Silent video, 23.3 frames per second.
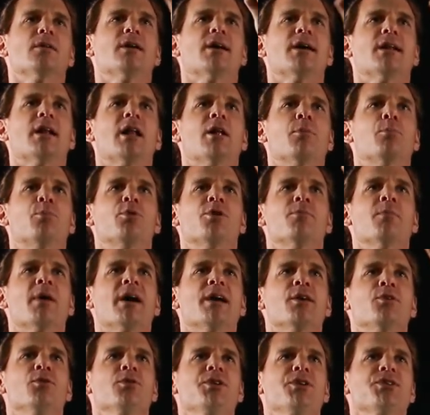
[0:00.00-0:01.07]
and I'll put in my
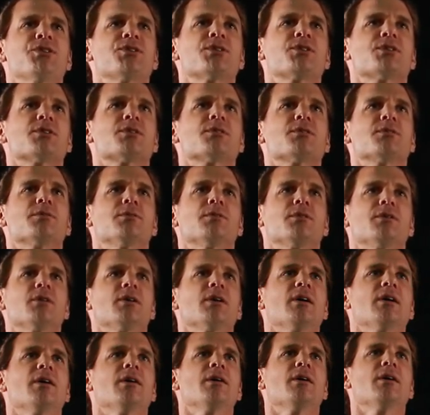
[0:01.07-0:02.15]
units,
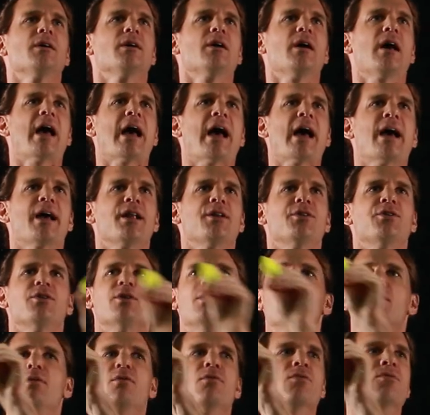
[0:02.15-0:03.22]
and
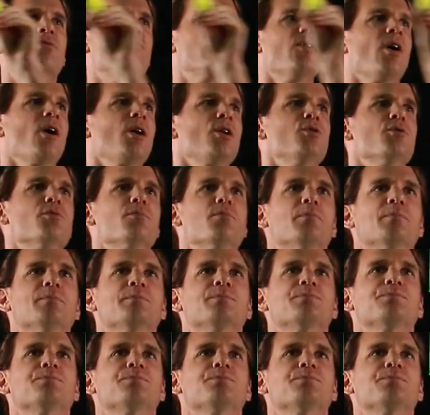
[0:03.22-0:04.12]
volume,